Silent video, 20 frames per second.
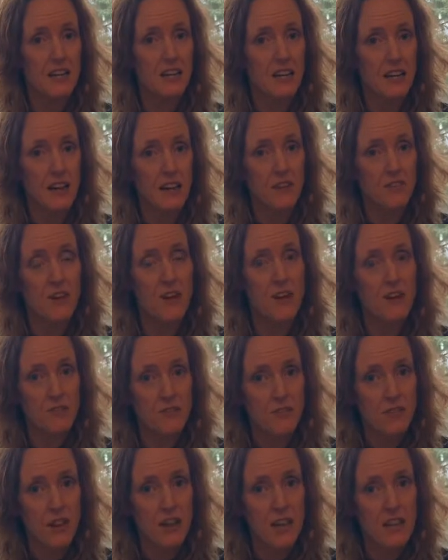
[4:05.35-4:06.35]
that fight and
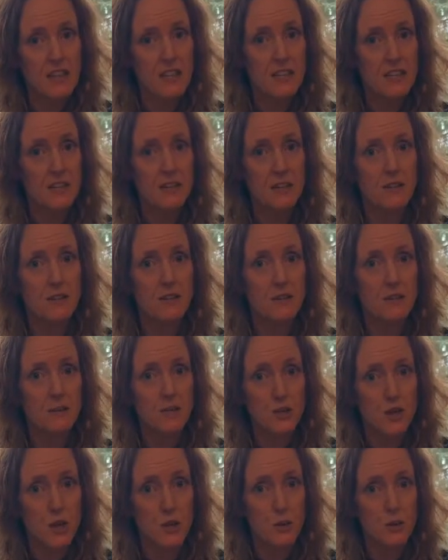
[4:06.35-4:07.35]
flight
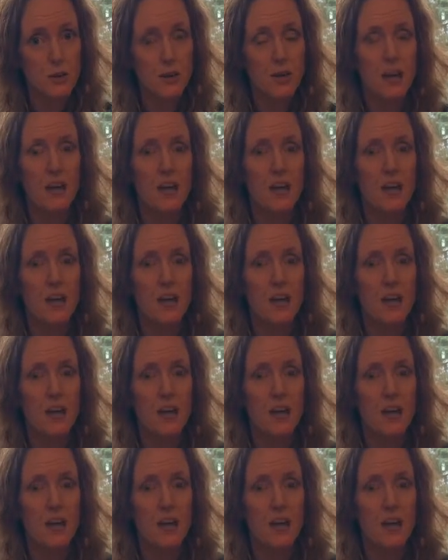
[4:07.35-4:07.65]
zone,